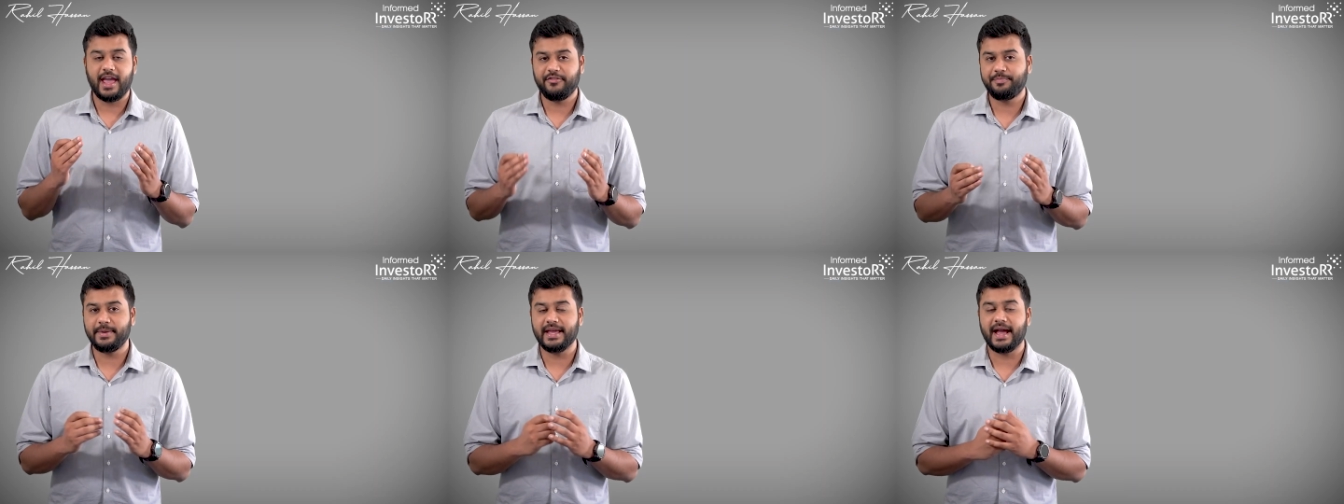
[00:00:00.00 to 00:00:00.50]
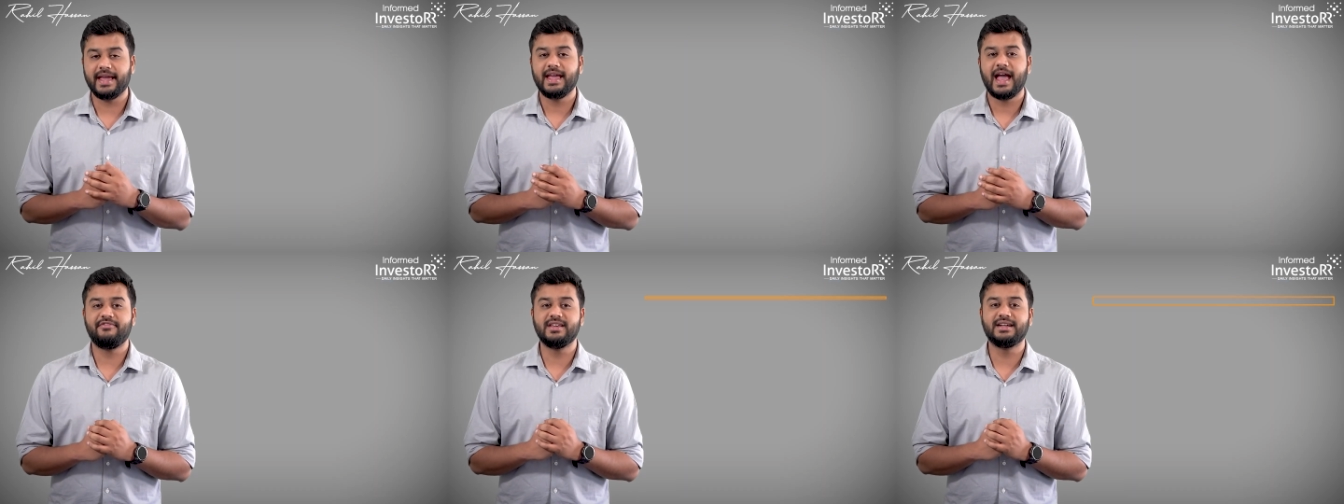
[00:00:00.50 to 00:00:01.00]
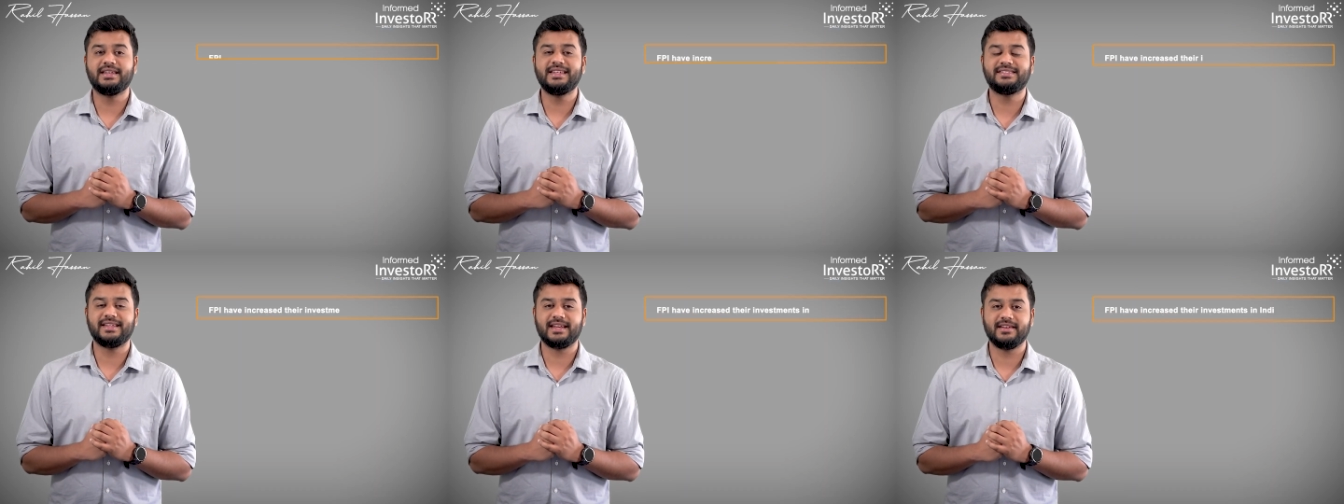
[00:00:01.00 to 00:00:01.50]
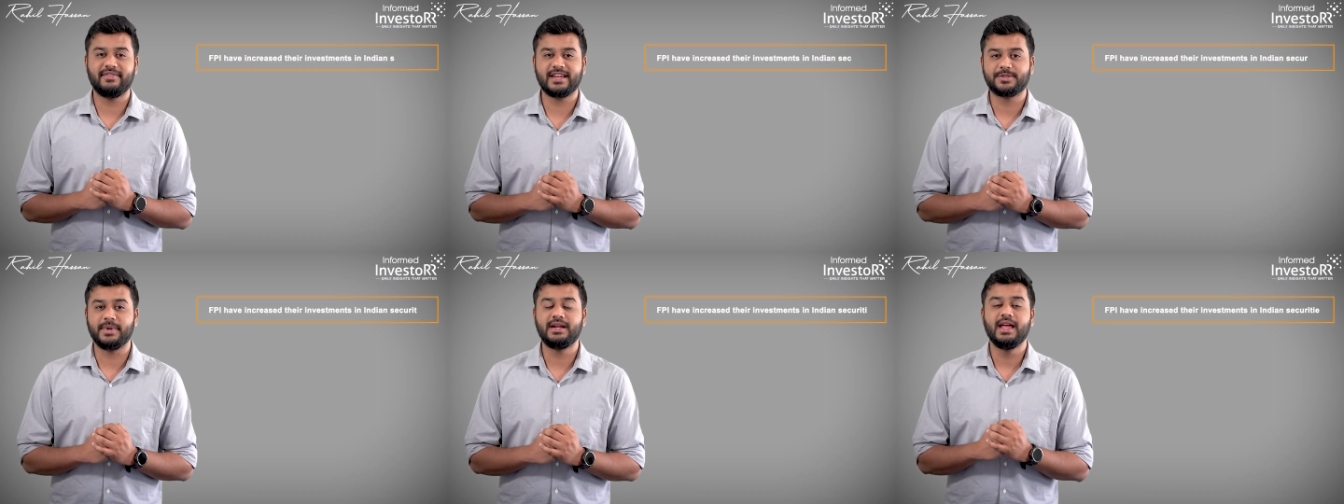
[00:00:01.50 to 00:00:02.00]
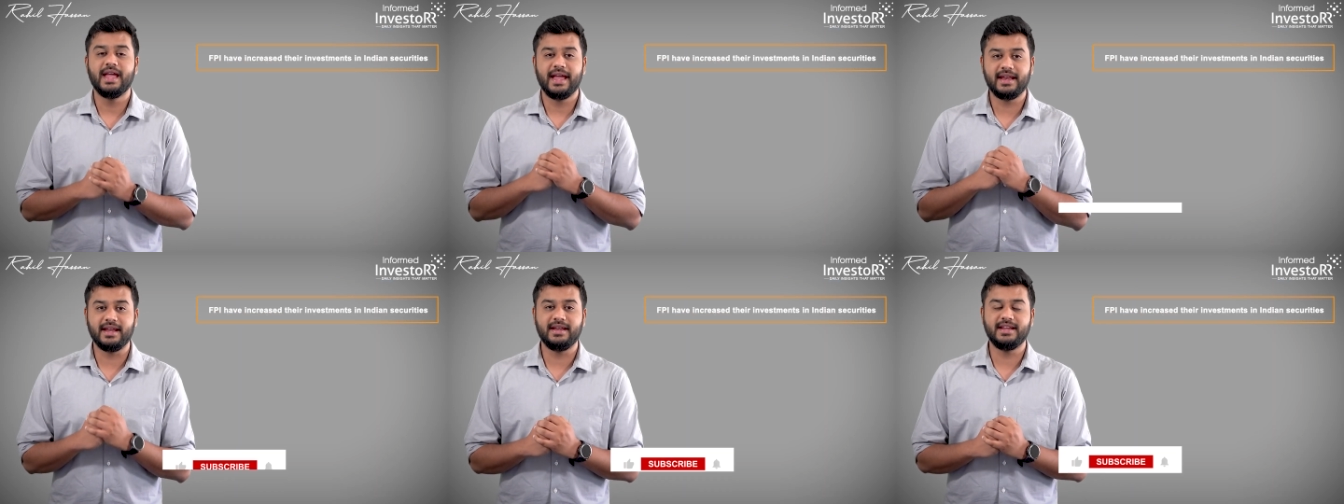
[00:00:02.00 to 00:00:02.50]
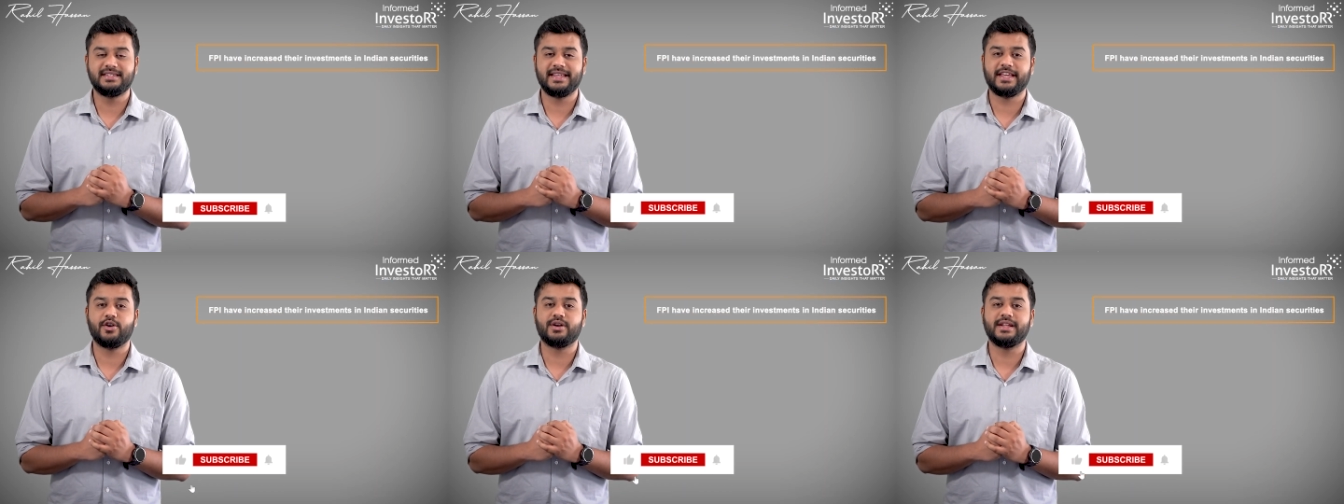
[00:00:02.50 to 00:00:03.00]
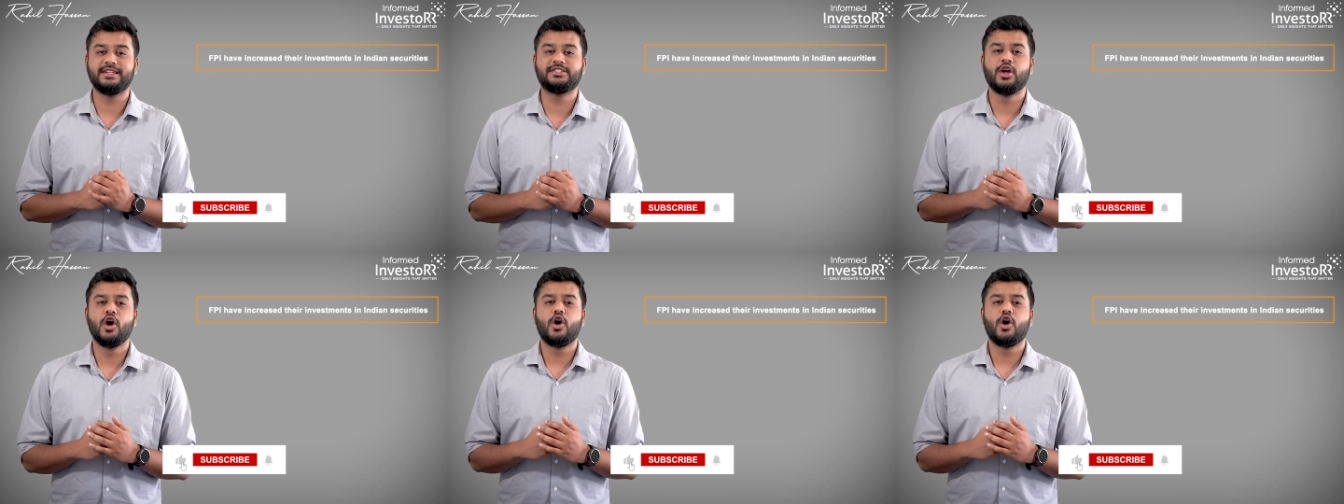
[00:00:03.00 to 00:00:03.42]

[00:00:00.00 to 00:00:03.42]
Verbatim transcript: FPI have increased their investment in Indian securities